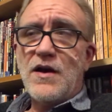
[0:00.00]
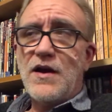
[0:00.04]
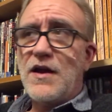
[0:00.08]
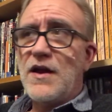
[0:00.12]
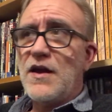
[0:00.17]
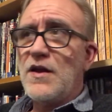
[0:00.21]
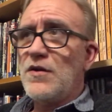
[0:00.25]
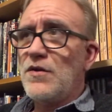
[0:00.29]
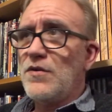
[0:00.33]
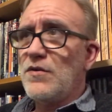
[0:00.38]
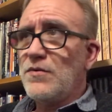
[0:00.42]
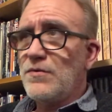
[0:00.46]

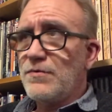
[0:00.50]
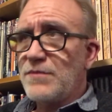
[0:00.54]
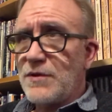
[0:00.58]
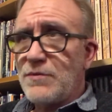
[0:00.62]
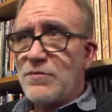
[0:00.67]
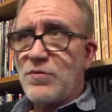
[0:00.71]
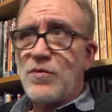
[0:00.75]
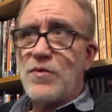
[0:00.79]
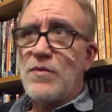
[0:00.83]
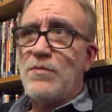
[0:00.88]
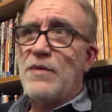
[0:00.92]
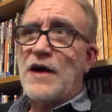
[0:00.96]
it'll
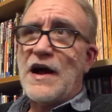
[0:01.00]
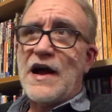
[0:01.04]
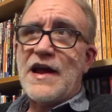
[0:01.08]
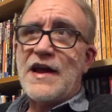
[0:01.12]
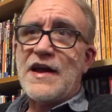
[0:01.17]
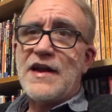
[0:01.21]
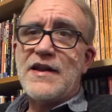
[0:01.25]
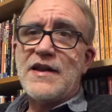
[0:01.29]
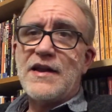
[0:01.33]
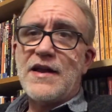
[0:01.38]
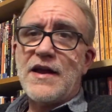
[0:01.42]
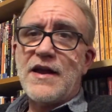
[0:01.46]
people will buy
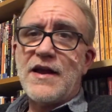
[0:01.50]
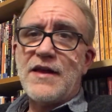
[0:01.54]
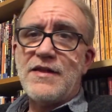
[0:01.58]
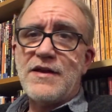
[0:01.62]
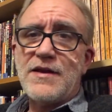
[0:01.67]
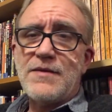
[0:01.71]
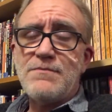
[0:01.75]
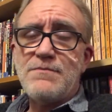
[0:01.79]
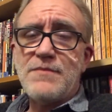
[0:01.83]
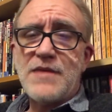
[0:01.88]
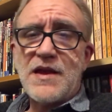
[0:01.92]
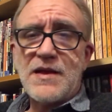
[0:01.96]
it, and
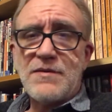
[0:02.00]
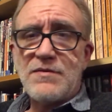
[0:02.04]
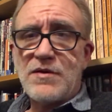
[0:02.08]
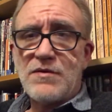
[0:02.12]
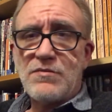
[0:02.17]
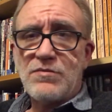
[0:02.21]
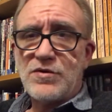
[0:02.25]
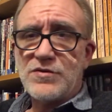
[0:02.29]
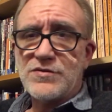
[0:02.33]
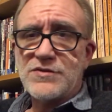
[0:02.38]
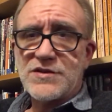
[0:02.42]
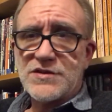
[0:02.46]
then maybe
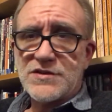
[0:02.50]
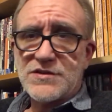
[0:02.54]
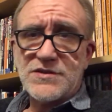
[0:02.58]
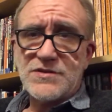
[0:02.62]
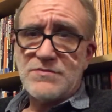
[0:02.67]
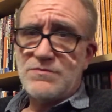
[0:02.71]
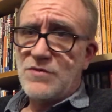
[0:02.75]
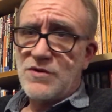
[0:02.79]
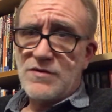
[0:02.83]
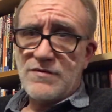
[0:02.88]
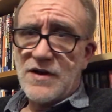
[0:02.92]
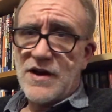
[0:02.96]
we'll just
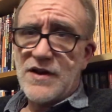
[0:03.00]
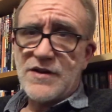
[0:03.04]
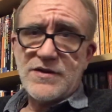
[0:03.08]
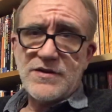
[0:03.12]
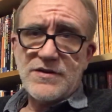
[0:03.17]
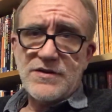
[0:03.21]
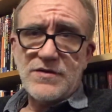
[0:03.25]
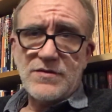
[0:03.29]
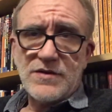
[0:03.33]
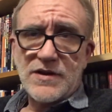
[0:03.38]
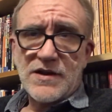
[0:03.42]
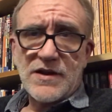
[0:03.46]
move on to
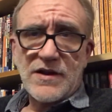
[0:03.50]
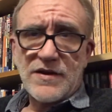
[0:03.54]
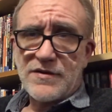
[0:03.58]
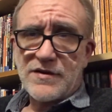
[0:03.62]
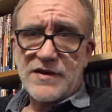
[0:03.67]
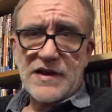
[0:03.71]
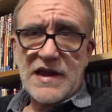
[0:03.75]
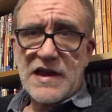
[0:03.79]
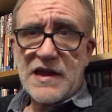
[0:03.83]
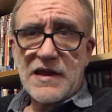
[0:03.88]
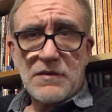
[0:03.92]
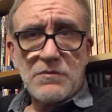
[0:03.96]
doing other
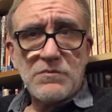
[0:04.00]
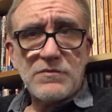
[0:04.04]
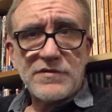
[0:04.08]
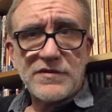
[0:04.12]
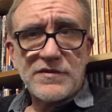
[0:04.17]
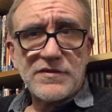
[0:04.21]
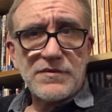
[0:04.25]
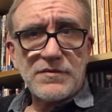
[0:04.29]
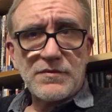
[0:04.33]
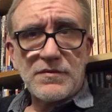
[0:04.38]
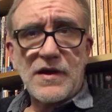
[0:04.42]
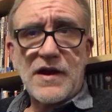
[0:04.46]

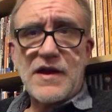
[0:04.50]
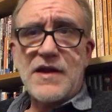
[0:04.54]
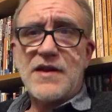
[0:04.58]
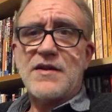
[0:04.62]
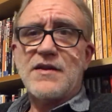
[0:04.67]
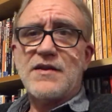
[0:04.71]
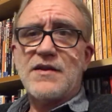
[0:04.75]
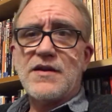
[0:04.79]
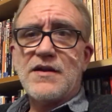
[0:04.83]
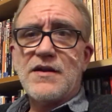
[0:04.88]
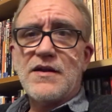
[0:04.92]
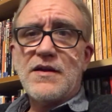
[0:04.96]
games, right?
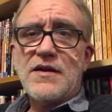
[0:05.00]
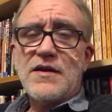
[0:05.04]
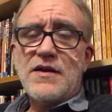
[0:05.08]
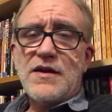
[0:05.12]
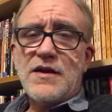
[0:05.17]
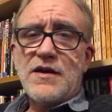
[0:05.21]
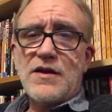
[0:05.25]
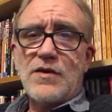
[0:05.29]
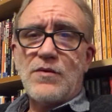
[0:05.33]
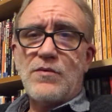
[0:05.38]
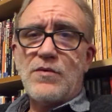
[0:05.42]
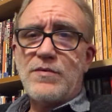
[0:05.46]

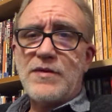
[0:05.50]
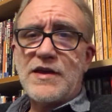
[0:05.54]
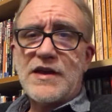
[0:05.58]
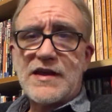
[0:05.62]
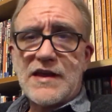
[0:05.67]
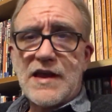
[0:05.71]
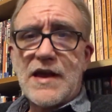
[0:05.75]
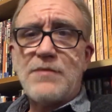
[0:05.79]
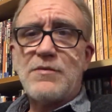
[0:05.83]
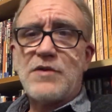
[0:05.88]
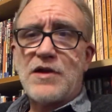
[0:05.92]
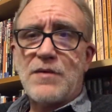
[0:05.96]
We'll be a
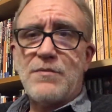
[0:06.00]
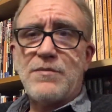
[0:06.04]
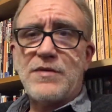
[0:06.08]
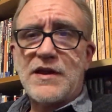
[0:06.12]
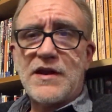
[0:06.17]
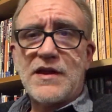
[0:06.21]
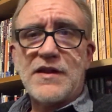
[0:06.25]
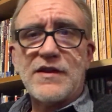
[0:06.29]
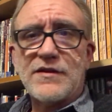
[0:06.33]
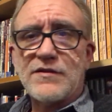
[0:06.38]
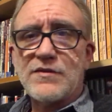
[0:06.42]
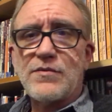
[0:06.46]
game company.
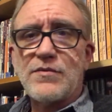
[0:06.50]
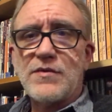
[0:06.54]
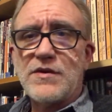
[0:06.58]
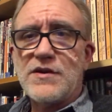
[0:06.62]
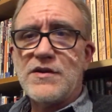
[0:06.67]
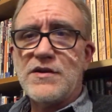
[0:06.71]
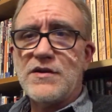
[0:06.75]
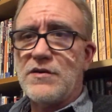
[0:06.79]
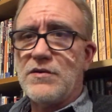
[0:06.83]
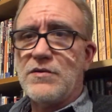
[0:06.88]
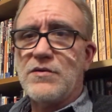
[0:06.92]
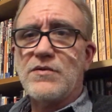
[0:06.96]
That's what we
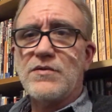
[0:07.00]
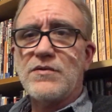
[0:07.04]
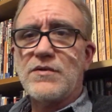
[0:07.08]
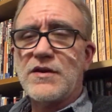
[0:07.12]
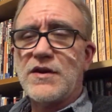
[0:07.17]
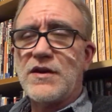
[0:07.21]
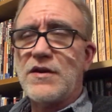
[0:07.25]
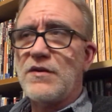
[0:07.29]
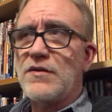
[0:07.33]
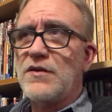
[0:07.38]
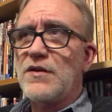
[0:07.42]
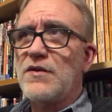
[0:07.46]
do.
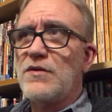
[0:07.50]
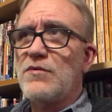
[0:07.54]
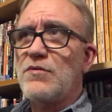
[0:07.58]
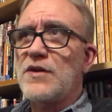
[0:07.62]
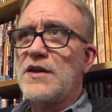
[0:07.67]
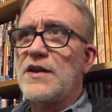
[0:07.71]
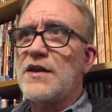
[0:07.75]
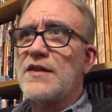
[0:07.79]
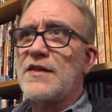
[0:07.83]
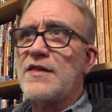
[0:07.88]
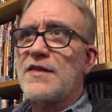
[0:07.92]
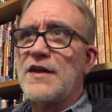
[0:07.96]
You
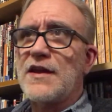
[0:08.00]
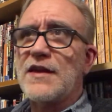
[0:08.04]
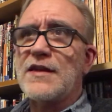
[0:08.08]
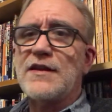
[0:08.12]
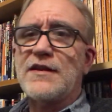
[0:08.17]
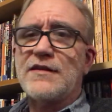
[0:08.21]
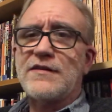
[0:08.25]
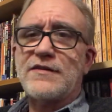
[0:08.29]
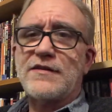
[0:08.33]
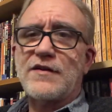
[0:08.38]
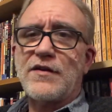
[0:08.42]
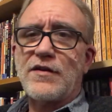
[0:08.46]
wouldn't think
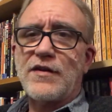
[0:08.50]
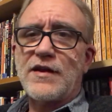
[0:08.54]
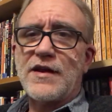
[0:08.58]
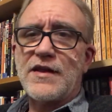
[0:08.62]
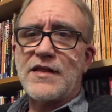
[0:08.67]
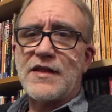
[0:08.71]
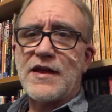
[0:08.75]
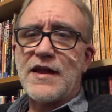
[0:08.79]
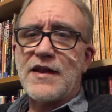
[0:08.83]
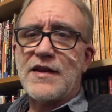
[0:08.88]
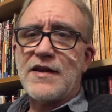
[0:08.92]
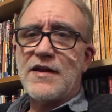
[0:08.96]
necessarily
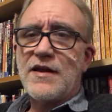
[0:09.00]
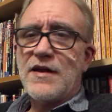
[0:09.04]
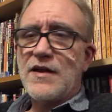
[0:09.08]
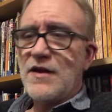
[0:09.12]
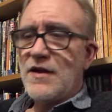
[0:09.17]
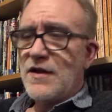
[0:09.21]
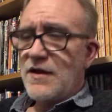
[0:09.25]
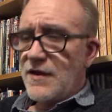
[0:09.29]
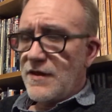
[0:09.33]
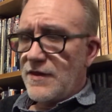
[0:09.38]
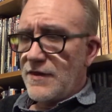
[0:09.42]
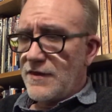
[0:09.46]
that
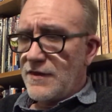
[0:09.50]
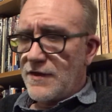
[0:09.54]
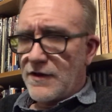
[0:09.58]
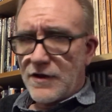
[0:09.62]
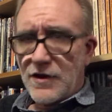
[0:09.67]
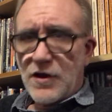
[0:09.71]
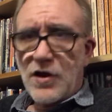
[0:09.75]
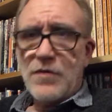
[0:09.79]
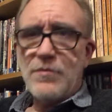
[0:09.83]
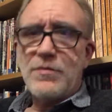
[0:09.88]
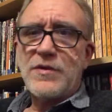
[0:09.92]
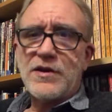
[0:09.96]
the
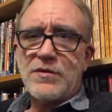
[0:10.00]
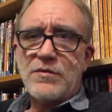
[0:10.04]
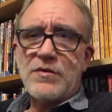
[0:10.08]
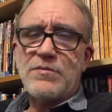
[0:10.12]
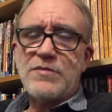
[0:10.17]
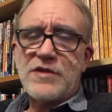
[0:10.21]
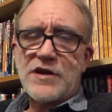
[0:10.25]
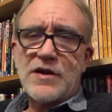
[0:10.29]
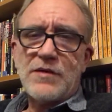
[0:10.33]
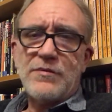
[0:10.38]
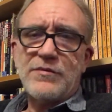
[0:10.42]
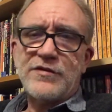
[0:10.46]
company would
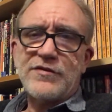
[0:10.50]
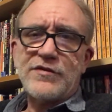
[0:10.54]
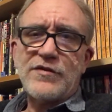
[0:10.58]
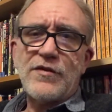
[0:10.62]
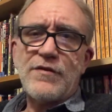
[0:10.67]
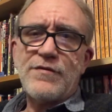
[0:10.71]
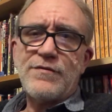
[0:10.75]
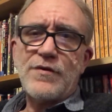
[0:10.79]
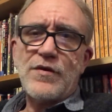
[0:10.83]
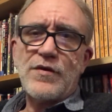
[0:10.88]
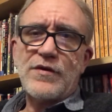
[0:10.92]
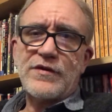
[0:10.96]
become so
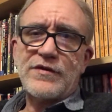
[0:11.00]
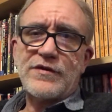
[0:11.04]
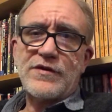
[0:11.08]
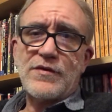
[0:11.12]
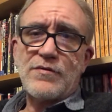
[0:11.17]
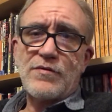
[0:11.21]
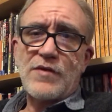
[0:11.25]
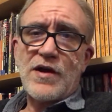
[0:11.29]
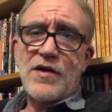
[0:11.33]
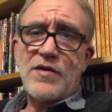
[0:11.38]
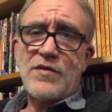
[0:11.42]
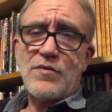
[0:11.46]
focused
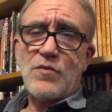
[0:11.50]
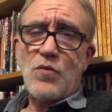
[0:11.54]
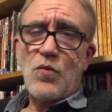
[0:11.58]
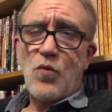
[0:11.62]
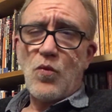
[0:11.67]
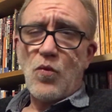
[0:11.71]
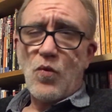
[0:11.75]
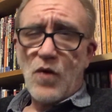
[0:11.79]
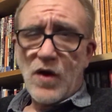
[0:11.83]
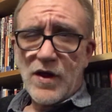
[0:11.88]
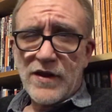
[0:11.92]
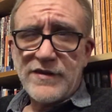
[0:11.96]
around
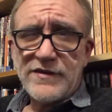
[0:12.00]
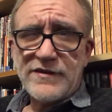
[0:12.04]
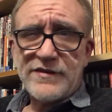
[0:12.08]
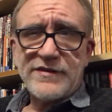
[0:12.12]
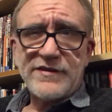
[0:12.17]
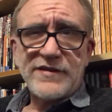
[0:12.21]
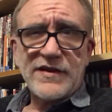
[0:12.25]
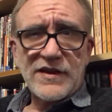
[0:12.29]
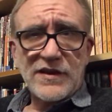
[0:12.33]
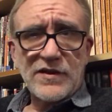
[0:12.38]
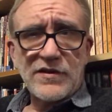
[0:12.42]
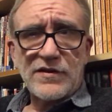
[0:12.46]
one
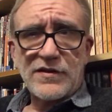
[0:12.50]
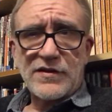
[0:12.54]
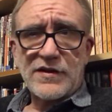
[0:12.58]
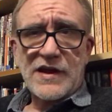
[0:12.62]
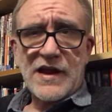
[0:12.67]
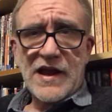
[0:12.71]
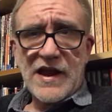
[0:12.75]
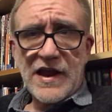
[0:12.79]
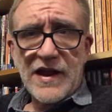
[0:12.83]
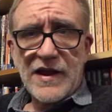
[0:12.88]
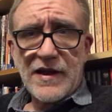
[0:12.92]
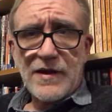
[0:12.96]
singular
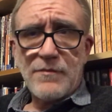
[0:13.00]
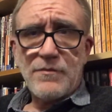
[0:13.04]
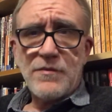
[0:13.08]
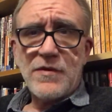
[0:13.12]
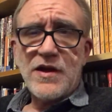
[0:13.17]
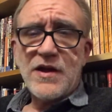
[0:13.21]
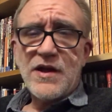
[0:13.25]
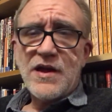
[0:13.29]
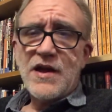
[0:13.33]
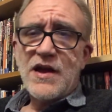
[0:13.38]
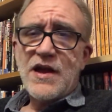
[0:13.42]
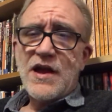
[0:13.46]
game
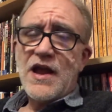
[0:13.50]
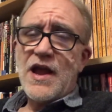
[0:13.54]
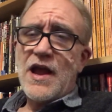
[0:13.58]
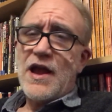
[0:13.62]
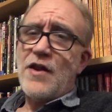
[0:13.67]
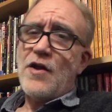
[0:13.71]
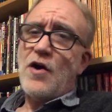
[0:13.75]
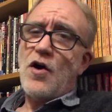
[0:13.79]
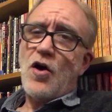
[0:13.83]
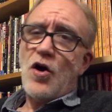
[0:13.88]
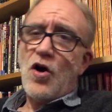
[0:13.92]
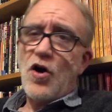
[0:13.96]

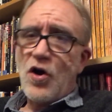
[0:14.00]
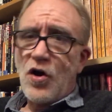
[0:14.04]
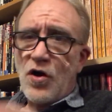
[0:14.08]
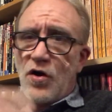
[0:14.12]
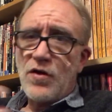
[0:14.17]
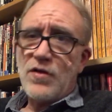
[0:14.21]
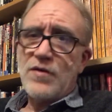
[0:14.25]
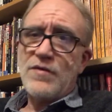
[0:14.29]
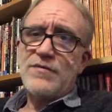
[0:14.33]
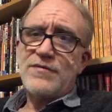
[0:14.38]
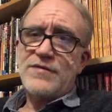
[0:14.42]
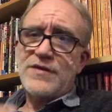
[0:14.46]
and
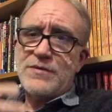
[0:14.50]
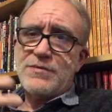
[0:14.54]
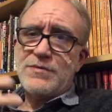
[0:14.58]
all of the